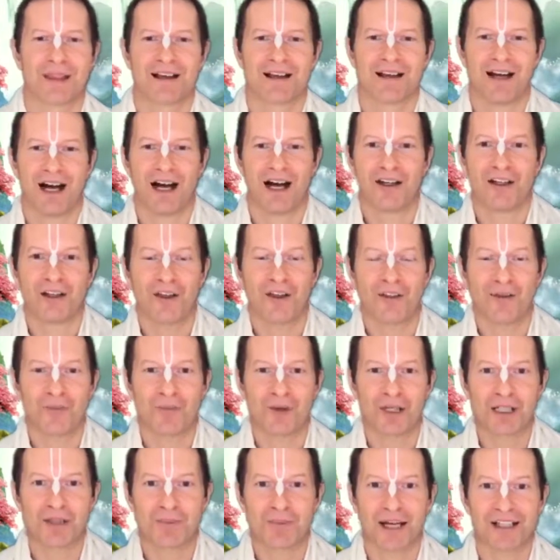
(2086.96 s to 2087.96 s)
Another
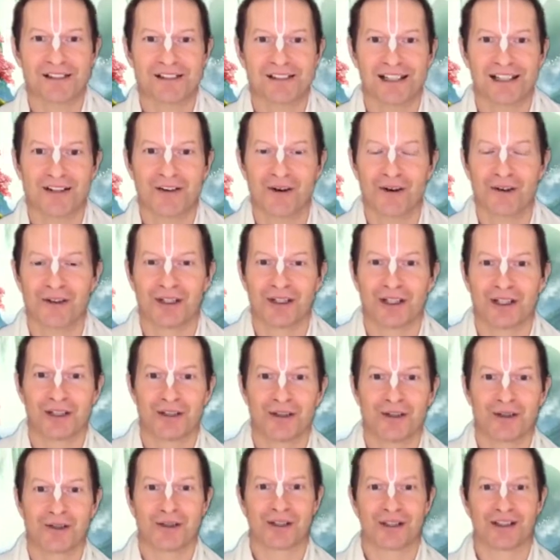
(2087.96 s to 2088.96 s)
bridge bus said, oh,
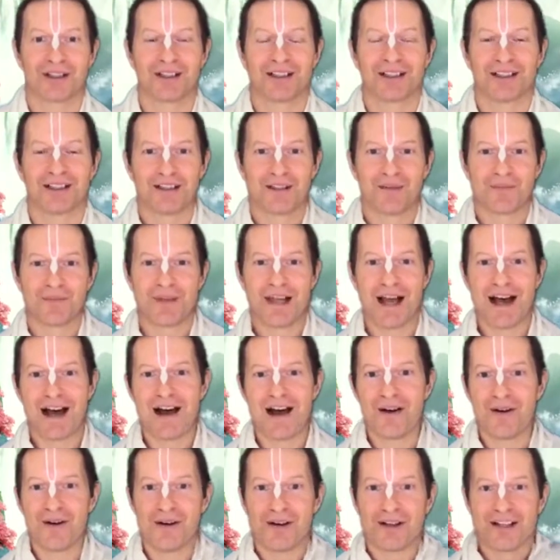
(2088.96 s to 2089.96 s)
look,
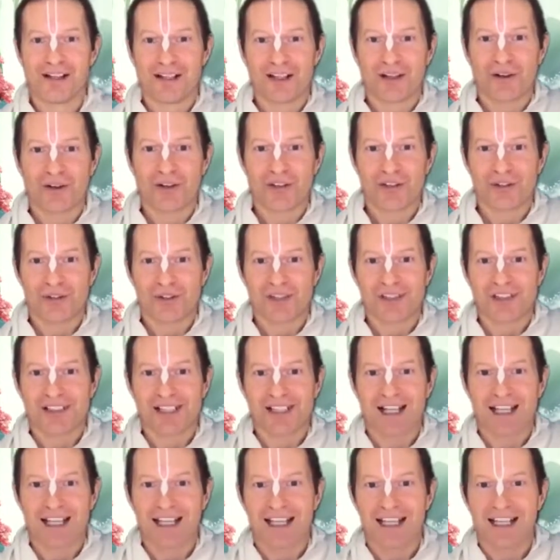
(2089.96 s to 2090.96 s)
now Krishna is
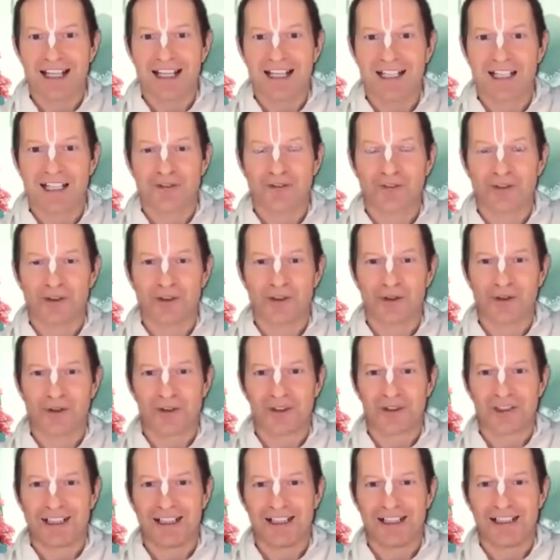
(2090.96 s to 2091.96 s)
taking his flute
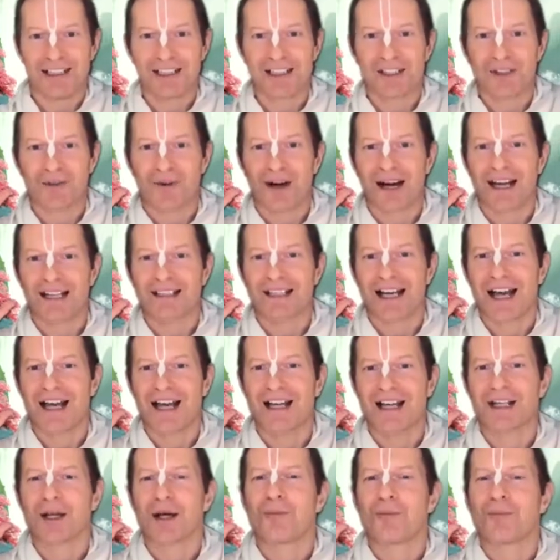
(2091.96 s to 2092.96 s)
in his right
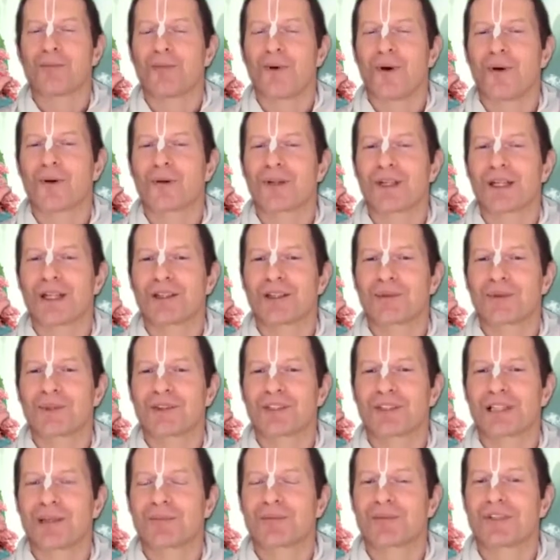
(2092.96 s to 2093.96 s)
hand and holding it to
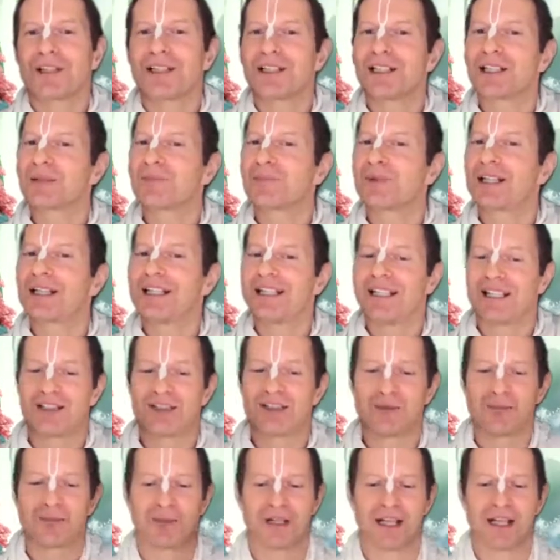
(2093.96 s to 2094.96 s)
his lips, and he's beginning
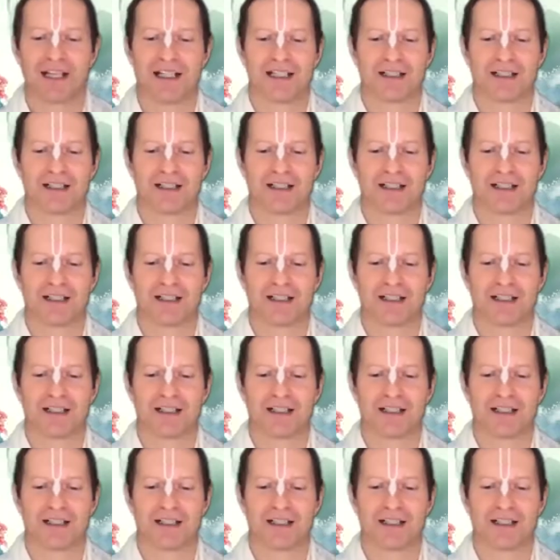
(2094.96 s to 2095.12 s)
to play.